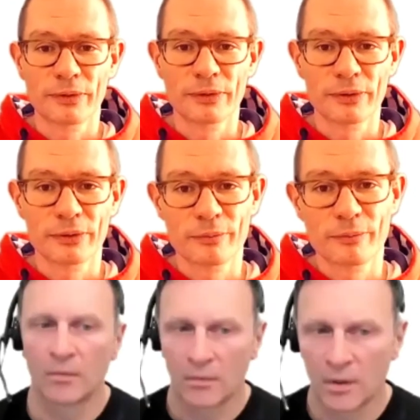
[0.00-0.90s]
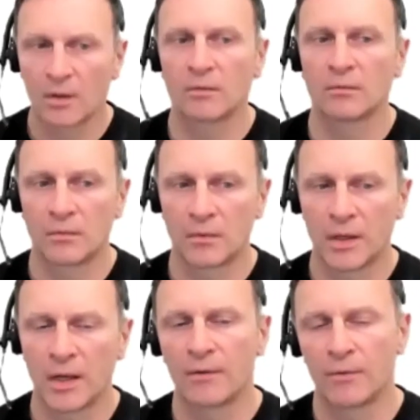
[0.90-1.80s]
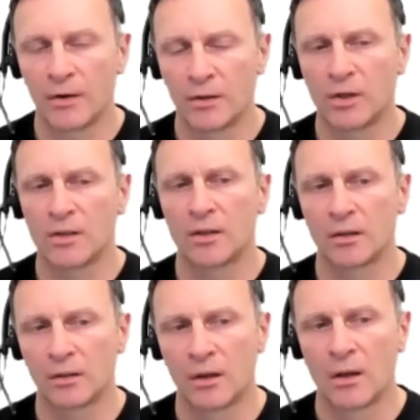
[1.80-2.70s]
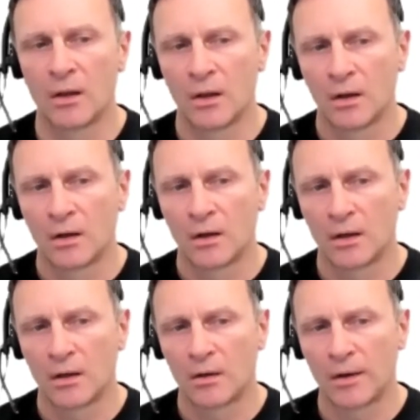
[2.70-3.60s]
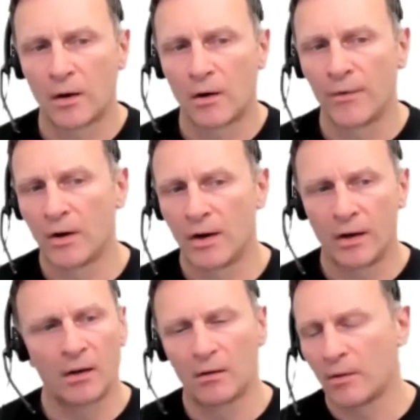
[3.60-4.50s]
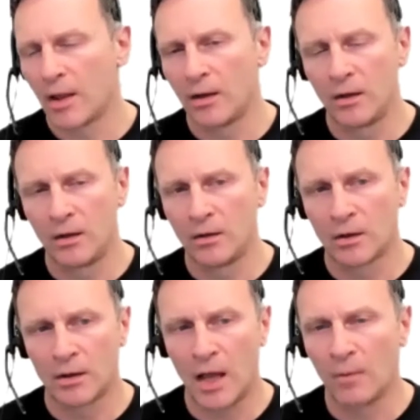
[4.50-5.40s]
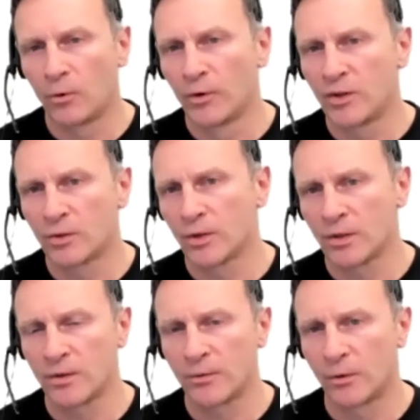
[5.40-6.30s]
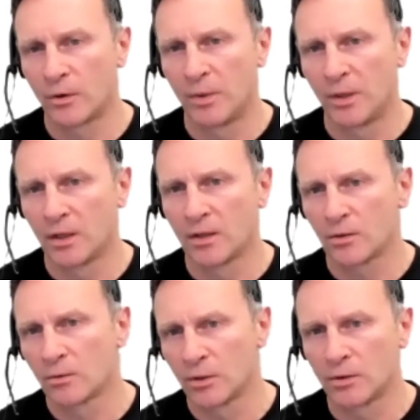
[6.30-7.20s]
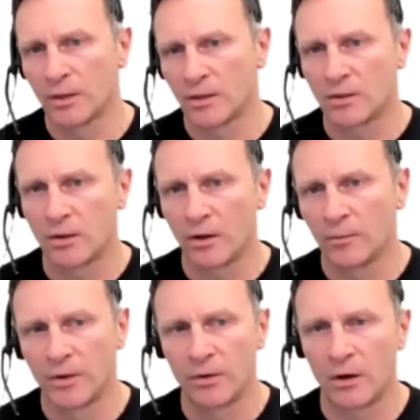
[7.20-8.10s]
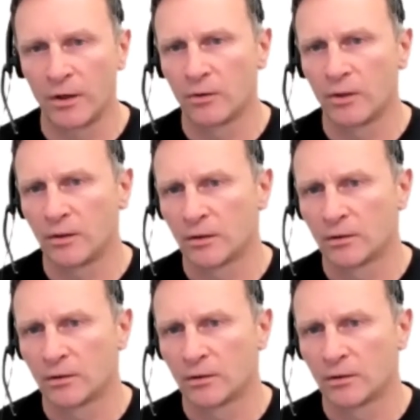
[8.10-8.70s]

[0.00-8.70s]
Okay, yeah, very interesting. Are there any helpful resources for beginners who want to get started with ArcUnit?